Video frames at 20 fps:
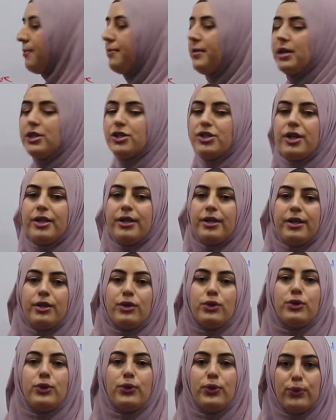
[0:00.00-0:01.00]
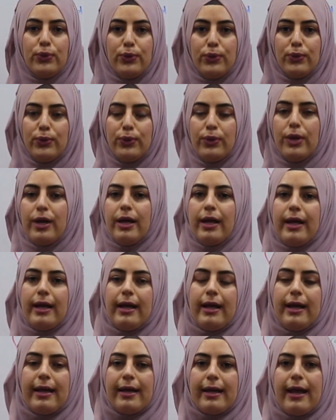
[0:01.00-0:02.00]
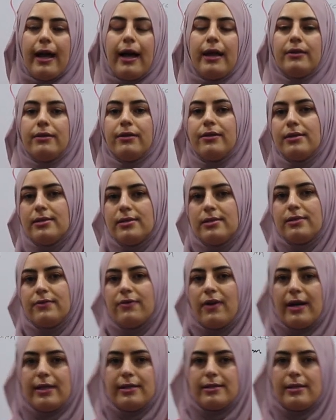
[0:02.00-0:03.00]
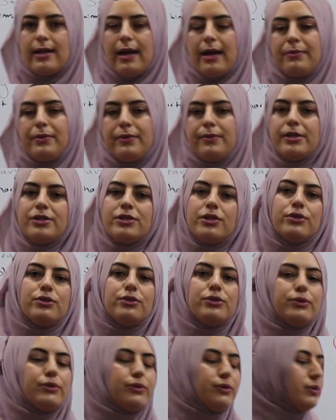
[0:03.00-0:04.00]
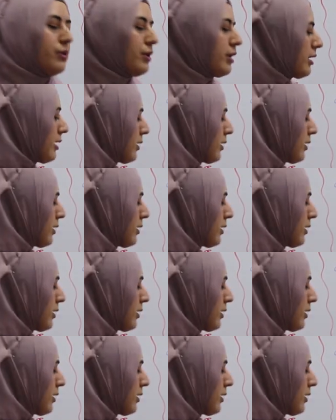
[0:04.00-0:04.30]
measuring to this device can be measured to